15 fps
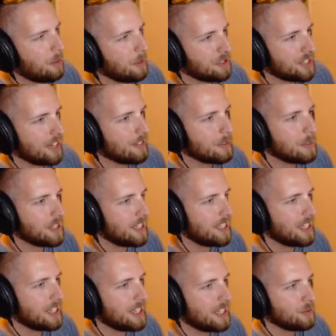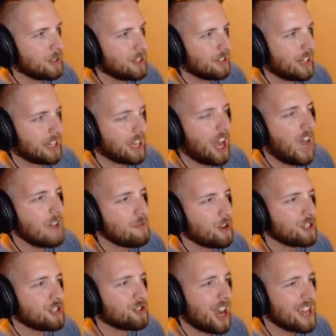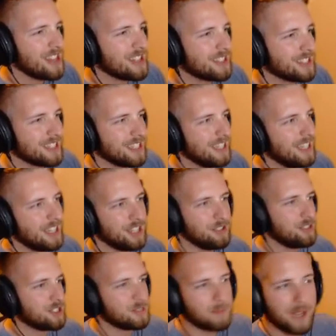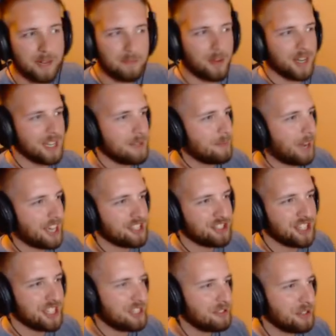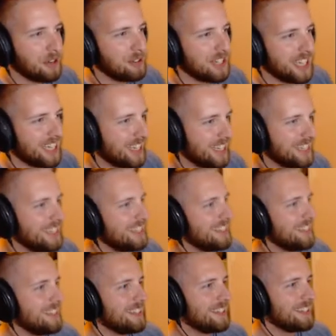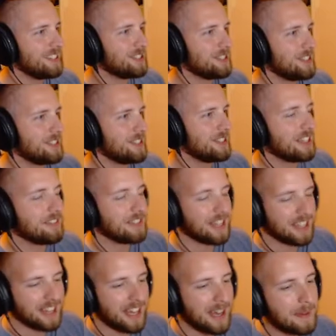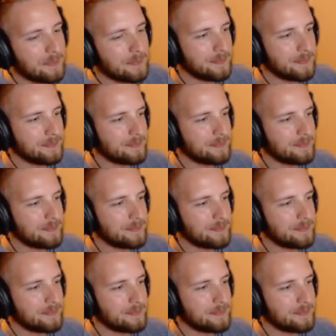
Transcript: everybody does when they're like, I want to try this. You just spend money, buy shit you don't need, stuff like that.